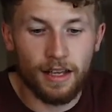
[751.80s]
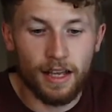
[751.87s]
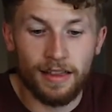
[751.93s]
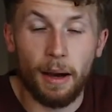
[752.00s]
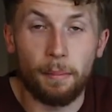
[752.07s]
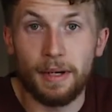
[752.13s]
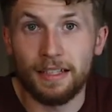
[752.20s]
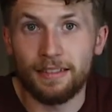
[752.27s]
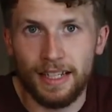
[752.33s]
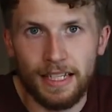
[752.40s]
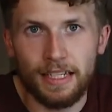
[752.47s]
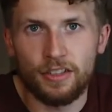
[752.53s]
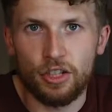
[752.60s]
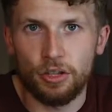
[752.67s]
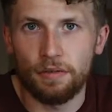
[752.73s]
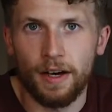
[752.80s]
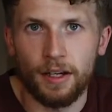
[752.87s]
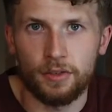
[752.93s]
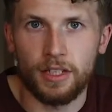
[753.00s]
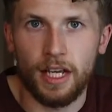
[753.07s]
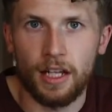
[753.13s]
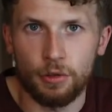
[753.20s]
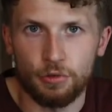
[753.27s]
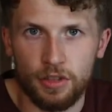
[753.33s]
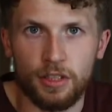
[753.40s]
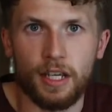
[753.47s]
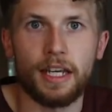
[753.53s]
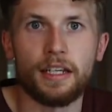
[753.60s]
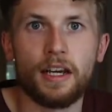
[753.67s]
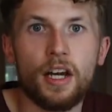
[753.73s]
that means eating 2,000 calories a
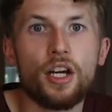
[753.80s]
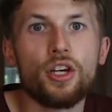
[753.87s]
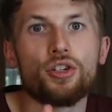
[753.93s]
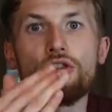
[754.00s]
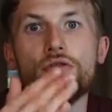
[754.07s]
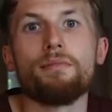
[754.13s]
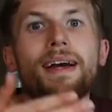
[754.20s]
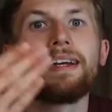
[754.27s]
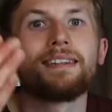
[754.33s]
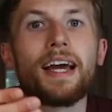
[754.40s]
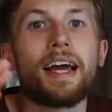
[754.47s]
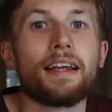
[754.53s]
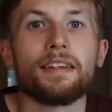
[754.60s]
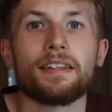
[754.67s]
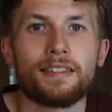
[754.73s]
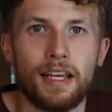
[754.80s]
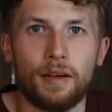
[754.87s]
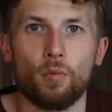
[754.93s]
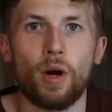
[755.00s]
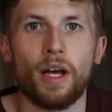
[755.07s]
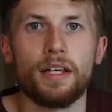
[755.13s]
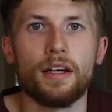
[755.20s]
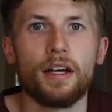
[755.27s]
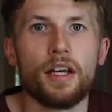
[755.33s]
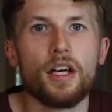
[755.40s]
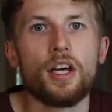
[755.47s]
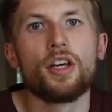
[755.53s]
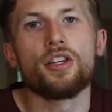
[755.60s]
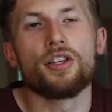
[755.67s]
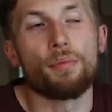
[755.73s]
day, you maintain the same weight,
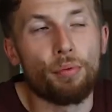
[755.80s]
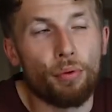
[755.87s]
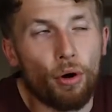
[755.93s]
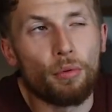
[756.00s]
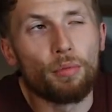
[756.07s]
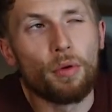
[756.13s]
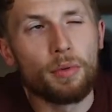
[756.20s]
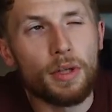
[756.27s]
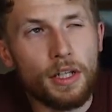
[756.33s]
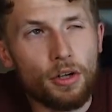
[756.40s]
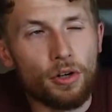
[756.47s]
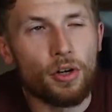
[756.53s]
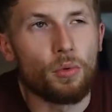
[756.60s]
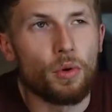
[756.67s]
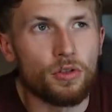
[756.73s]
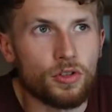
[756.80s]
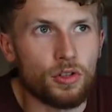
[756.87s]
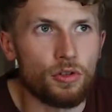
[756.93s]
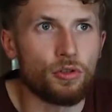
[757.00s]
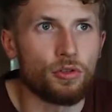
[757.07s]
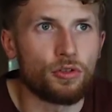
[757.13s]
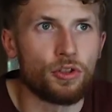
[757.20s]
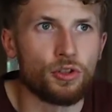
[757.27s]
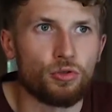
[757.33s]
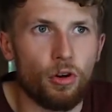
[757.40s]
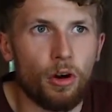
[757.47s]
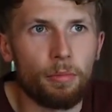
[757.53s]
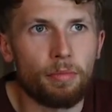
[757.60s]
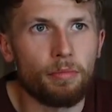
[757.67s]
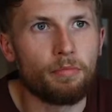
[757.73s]
you're probably going to want to look to
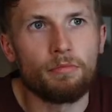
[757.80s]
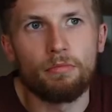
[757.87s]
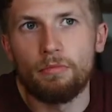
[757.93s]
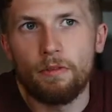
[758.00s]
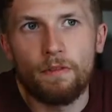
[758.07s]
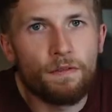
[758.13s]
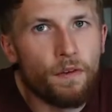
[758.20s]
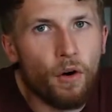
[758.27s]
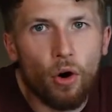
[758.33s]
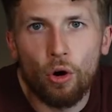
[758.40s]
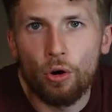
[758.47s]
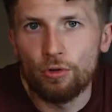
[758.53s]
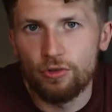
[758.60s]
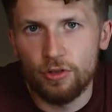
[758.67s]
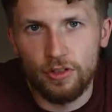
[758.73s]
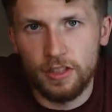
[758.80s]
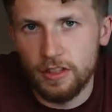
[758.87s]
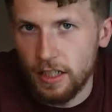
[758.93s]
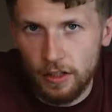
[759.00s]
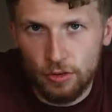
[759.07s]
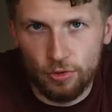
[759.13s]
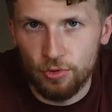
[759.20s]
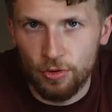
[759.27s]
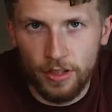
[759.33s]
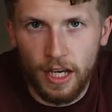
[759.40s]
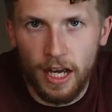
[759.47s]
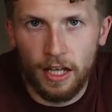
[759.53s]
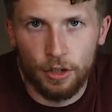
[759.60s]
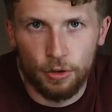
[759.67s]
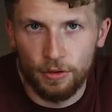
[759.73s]
drop 400 to 600
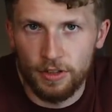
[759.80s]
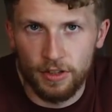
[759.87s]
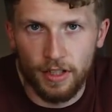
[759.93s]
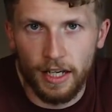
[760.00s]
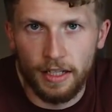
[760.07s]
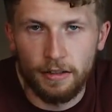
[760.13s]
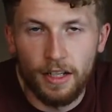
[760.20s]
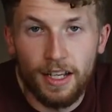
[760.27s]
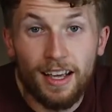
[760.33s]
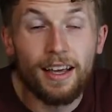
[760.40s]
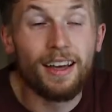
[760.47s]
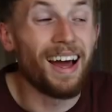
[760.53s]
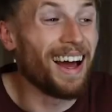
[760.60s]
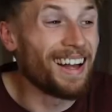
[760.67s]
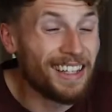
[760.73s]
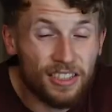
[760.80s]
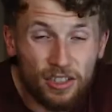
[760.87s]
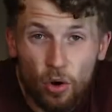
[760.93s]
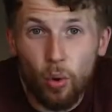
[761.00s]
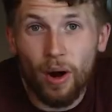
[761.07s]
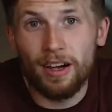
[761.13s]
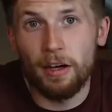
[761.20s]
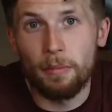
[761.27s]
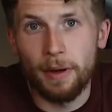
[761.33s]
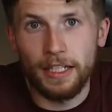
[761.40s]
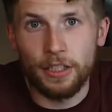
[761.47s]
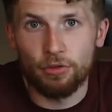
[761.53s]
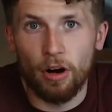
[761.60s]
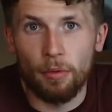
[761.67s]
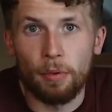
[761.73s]
calories a day. And it's quite a big
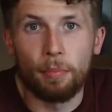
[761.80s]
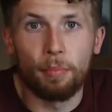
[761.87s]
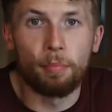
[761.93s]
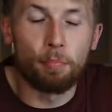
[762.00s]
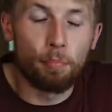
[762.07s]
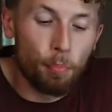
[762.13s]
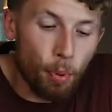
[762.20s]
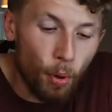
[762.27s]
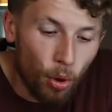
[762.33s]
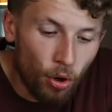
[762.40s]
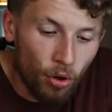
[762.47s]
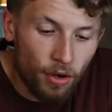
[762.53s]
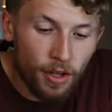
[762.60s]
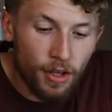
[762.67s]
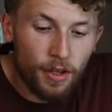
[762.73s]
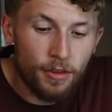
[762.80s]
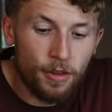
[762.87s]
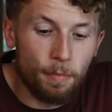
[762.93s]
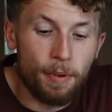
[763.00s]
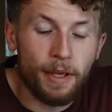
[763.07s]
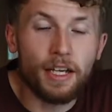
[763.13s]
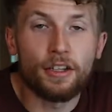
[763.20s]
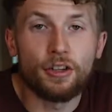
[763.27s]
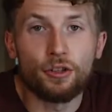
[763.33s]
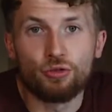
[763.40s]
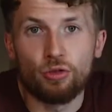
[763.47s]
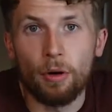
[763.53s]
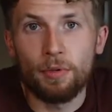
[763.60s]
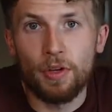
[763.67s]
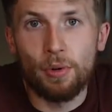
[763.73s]
drop, but the bigger the
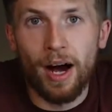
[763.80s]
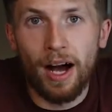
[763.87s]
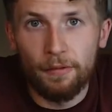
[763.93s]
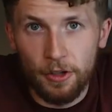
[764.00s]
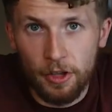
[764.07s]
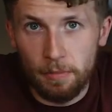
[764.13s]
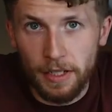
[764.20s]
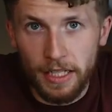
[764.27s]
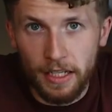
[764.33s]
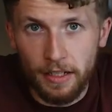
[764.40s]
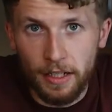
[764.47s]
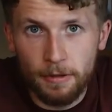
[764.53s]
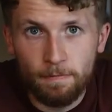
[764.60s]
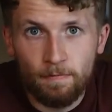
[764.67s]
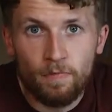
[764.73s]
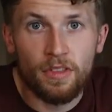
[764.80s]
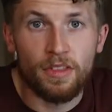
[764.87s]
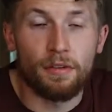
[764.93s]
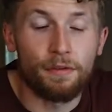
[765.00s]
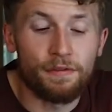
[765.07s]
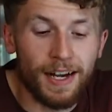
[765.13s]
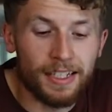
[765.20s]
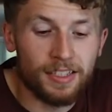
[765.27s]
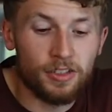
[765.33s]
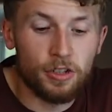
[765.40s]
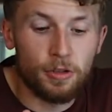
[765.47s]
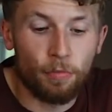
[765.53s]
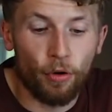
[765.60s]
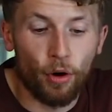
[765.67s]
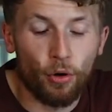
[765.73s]
drop you have at the beginning, the faster
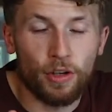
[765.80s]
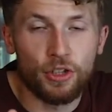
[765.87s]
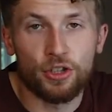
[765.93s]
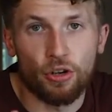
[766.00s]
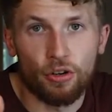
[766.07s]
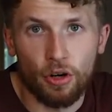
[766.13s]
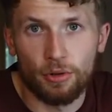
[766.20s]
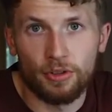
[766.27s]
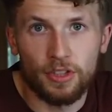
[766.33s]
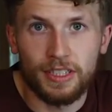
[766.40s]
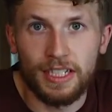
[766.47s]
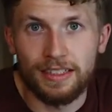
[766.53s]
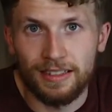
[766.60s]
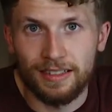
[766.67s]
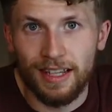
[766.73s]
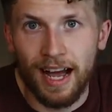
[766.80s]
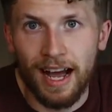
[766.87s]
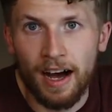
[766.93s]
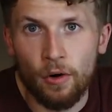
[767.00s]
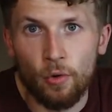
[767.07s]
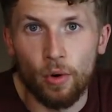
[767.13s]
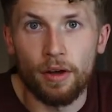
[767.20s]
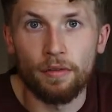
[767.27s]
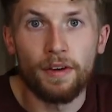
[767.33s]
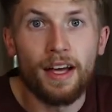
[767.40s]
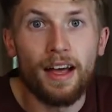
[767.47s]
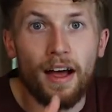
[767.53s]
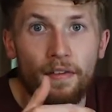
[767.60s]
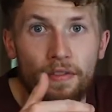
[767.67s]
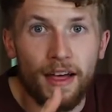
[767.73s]
the progress you're going to see to start out with.
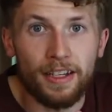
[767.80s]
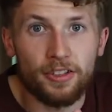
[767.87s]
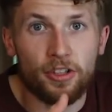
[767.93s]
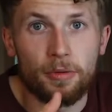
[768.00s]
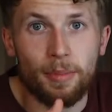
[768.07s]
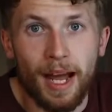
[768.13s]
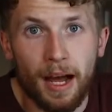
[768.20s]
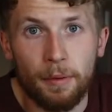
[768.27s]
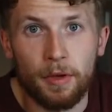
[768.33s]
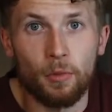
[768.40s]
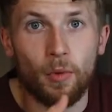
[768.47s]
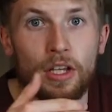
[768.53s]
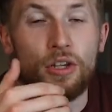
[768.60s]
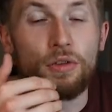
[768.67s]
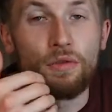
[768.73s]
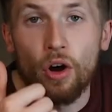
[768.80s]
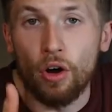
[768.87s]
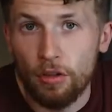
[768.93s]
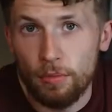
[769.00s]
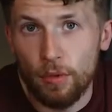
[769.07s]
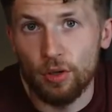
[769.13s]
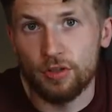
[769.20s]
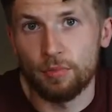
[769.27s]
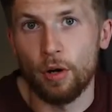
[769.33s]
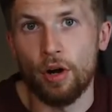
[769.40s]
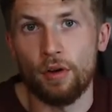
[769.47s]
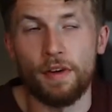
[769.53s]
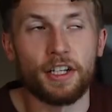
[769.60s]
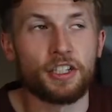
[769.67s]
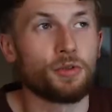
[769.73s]
And that's going to be happening when you've got the most
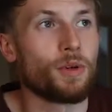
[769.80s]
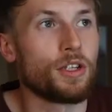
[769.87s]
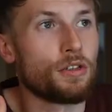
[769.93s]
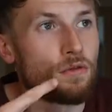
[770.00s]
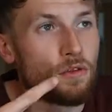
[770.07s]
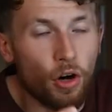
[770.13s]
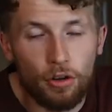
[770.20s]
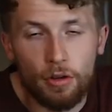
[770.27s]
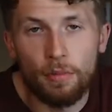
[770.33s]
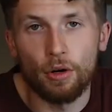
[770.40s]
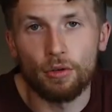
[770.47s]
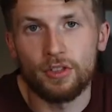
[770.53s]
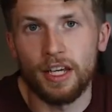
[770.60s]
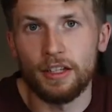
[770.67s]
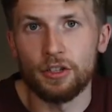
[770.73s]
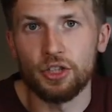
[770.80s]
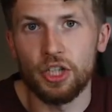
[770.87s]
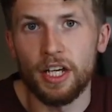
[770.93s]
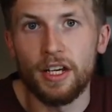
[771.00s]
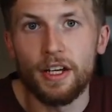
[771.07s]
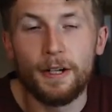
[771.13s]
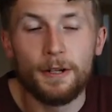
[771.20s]
motivation, when you've got the most energy.